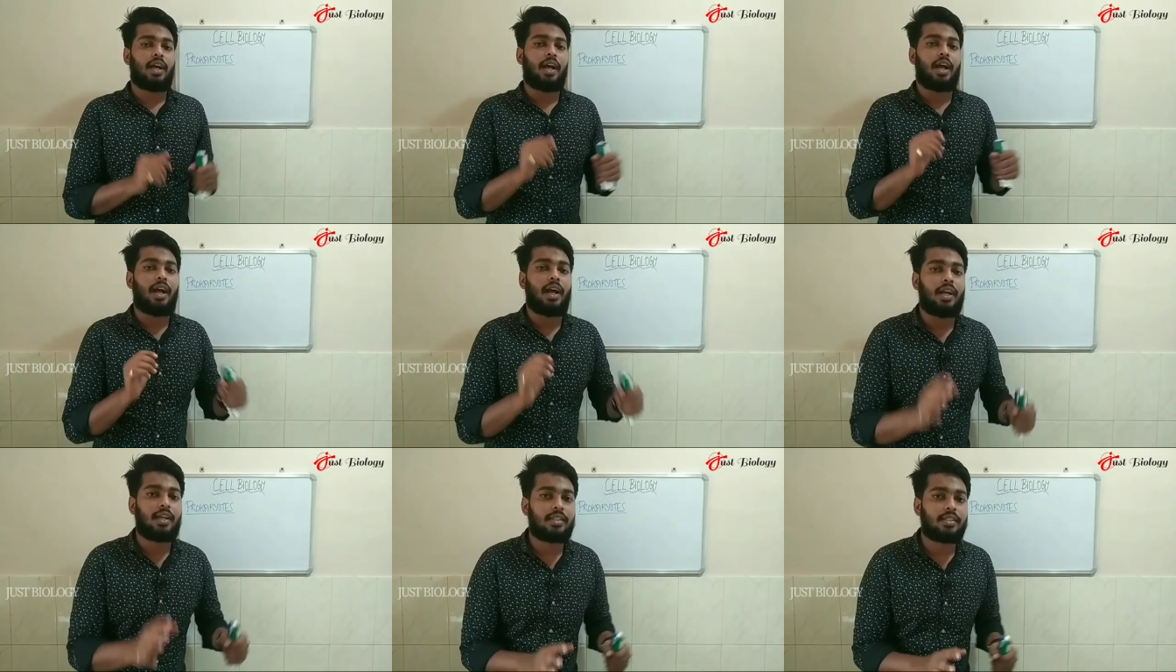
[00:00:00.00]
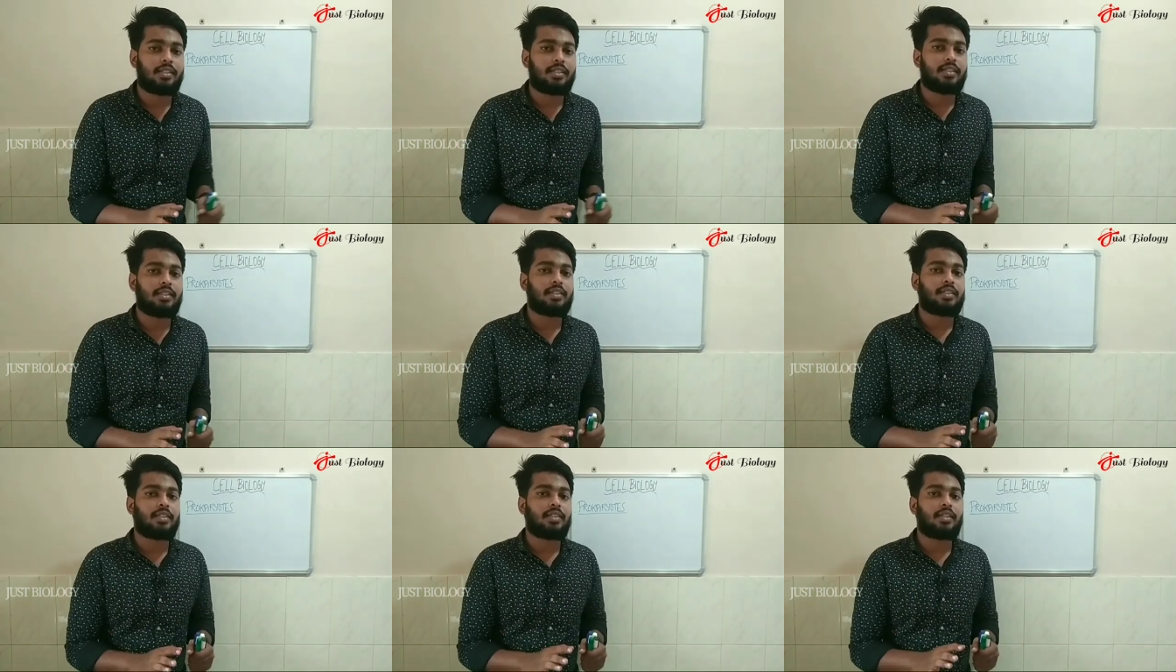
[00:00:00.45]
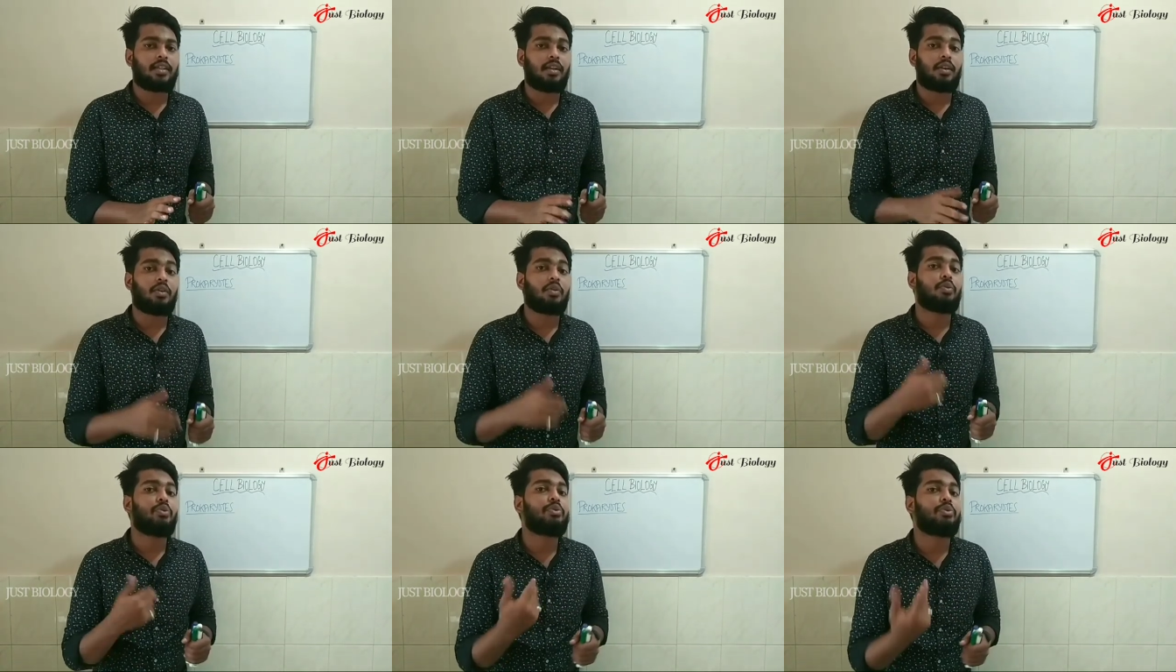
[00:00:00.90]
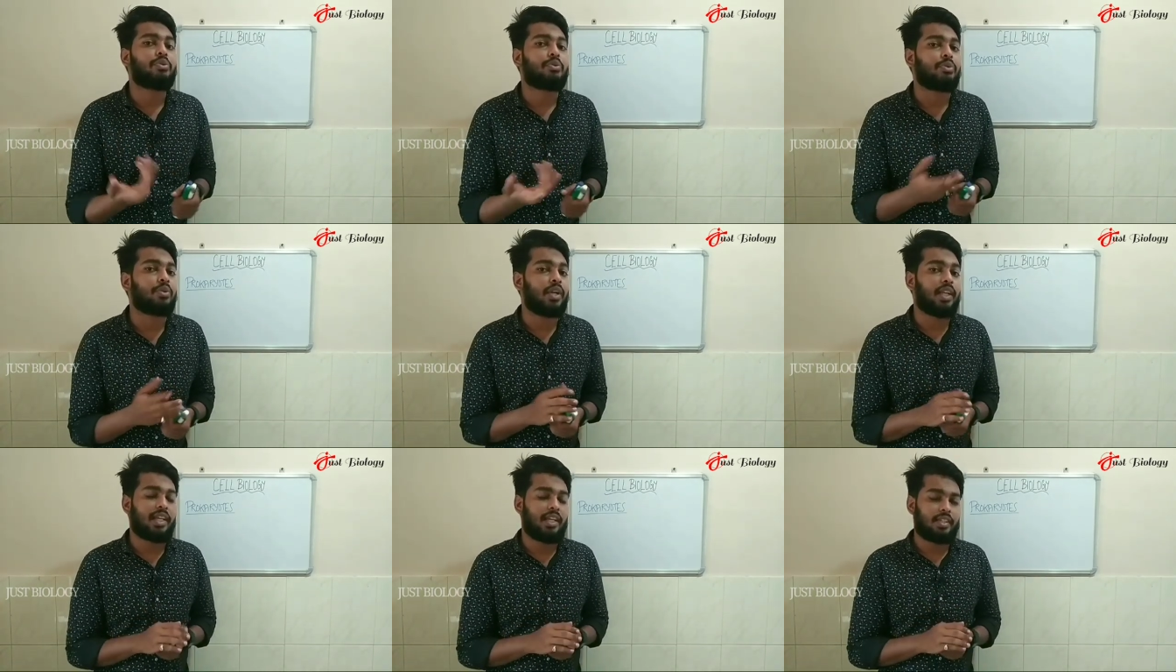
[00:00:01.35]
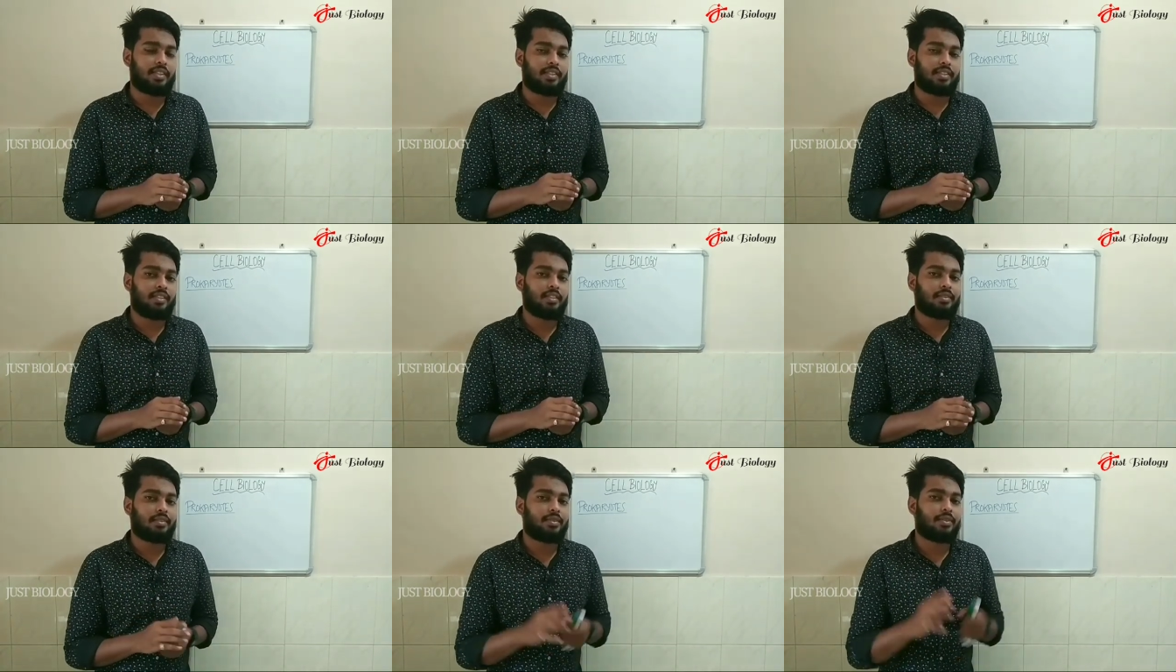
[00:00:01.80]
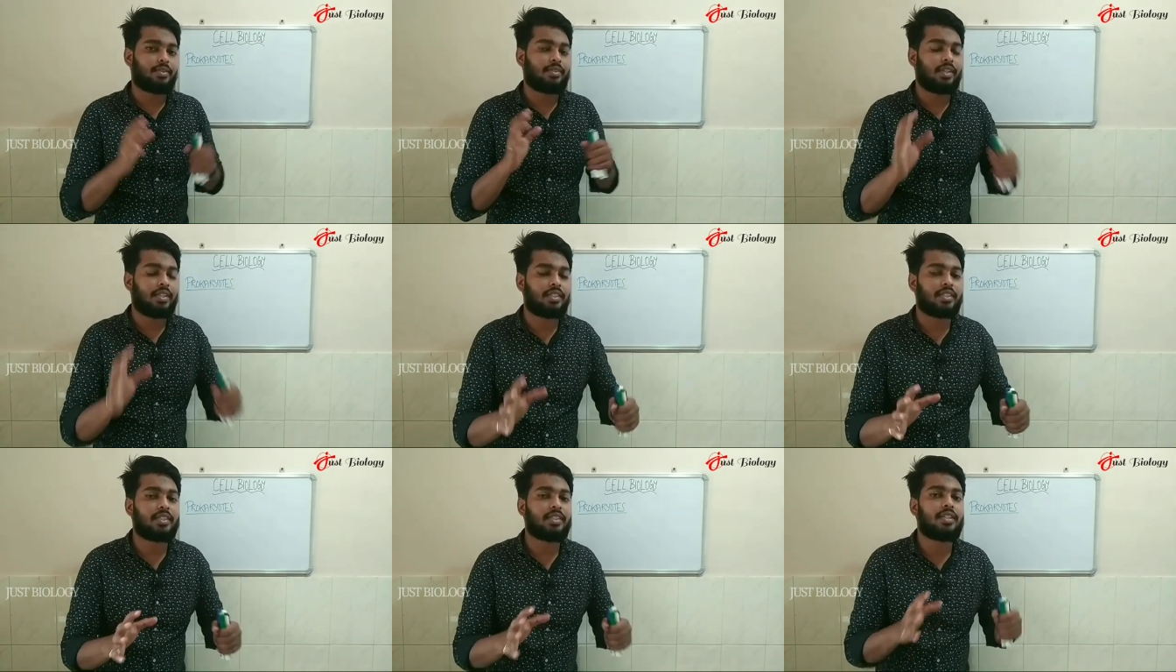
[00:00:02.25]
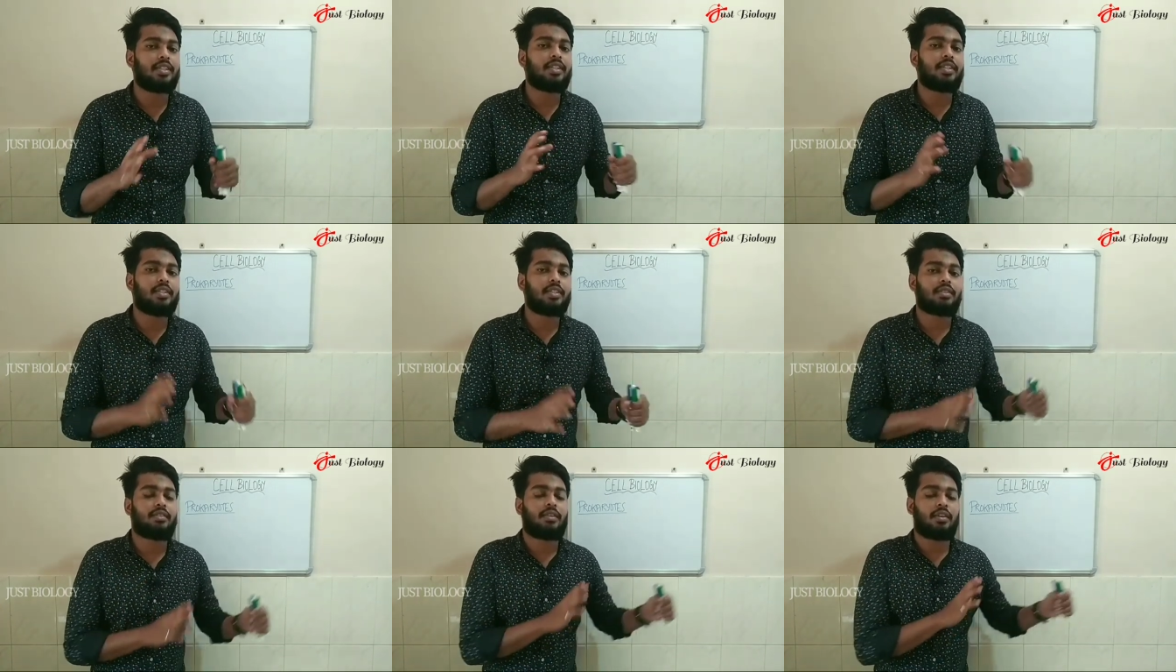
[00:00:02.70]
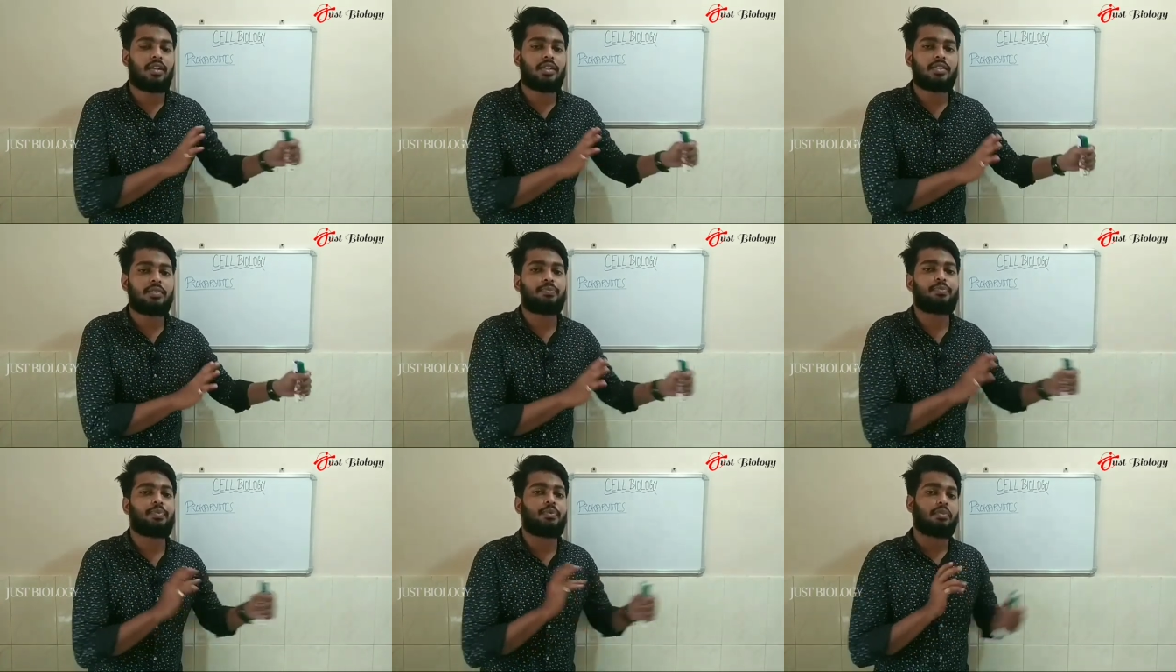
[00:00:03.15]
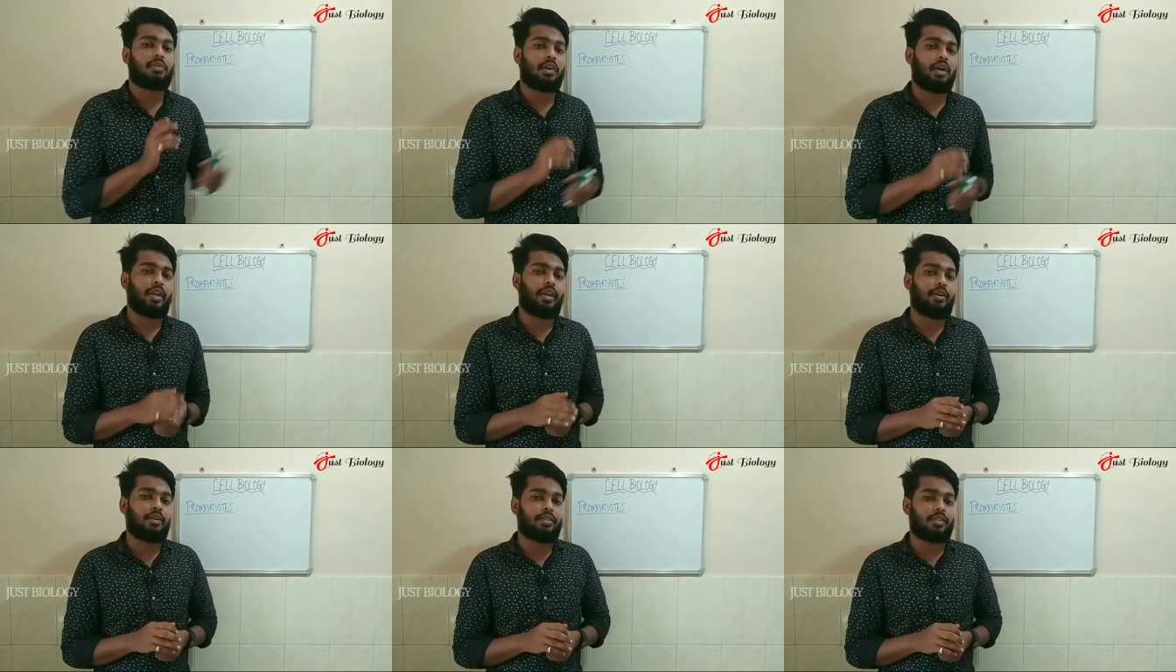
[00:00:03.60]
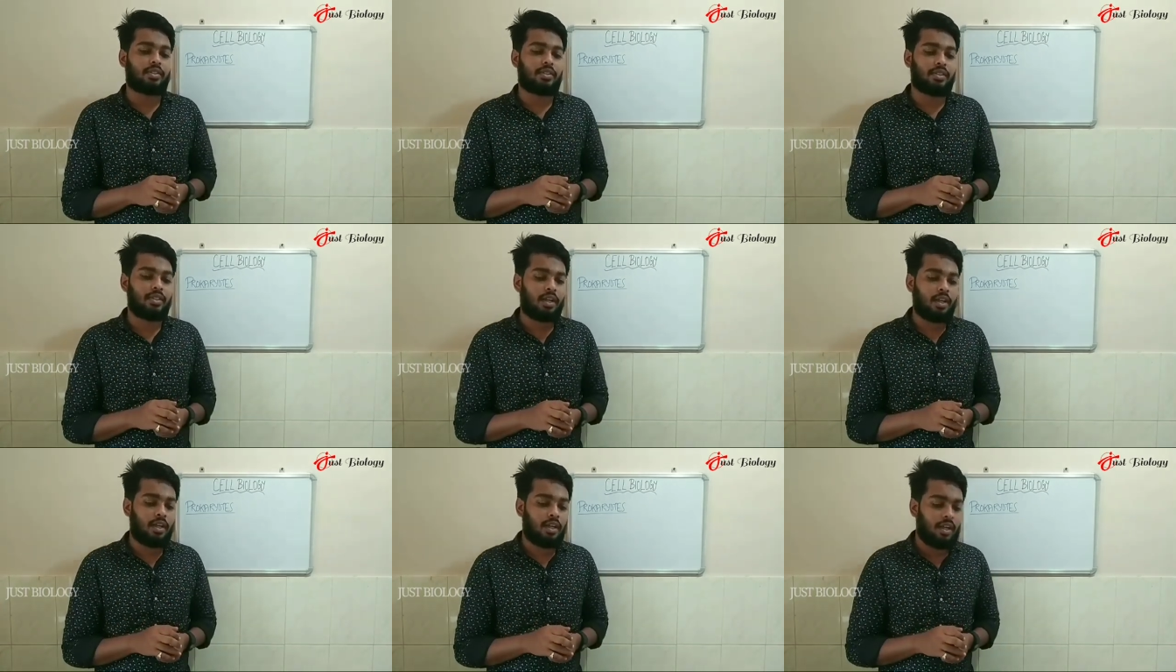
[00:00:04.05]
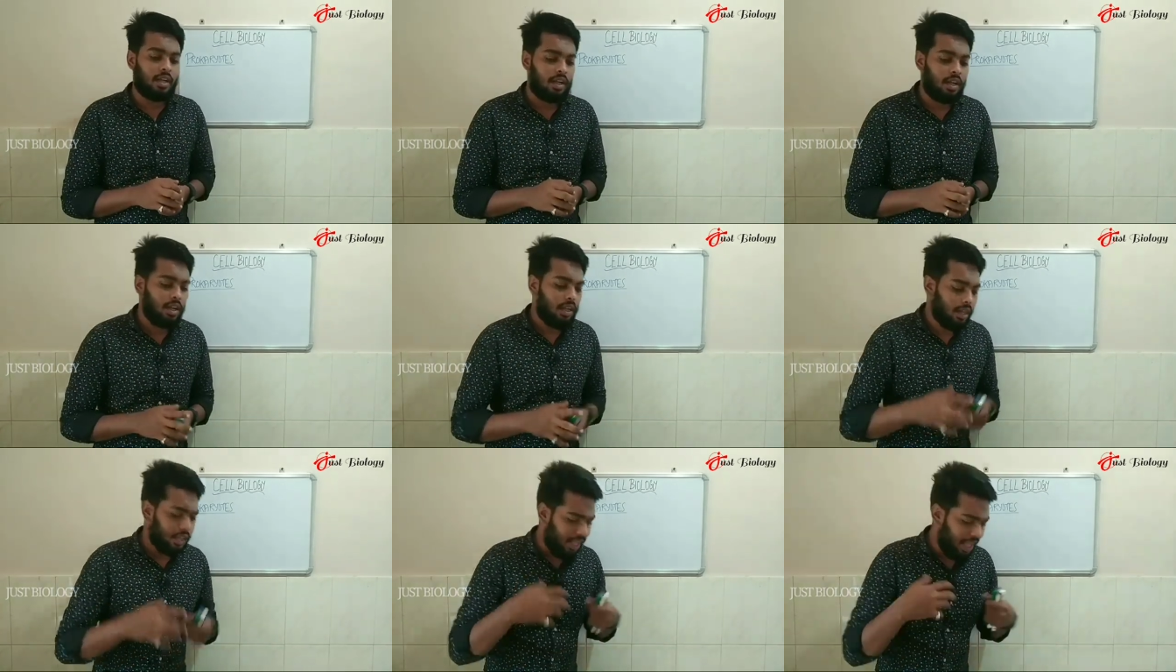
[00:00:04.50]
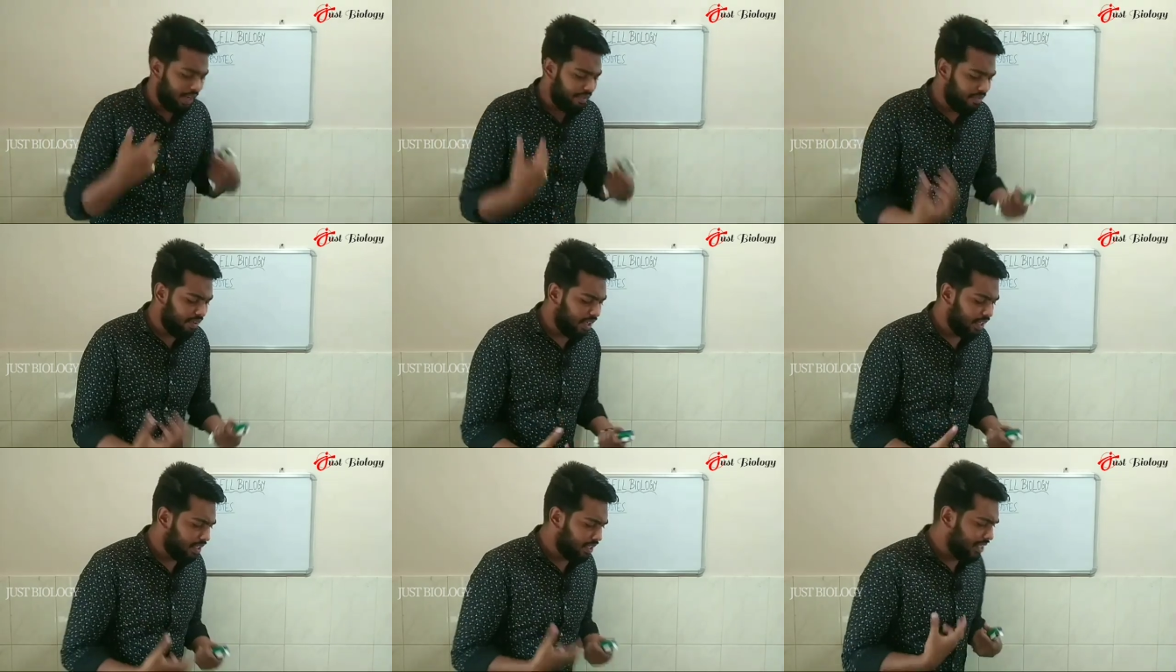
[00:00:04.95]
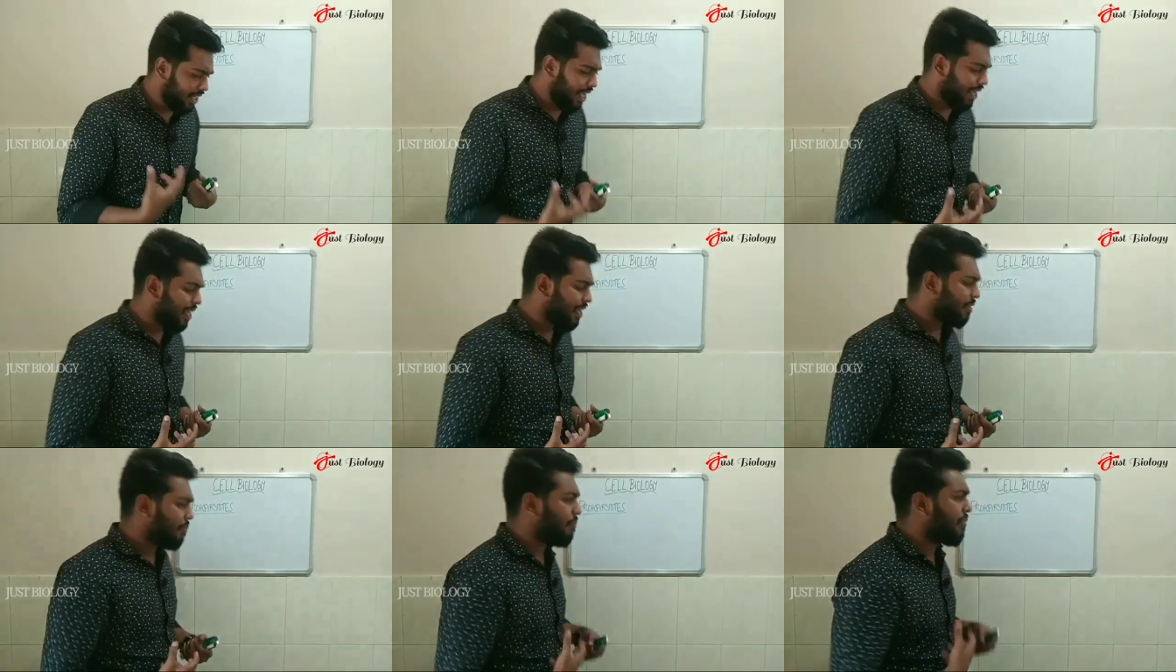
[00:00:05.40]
has no nucleus. So such cell is known as prokaryotes. Can we take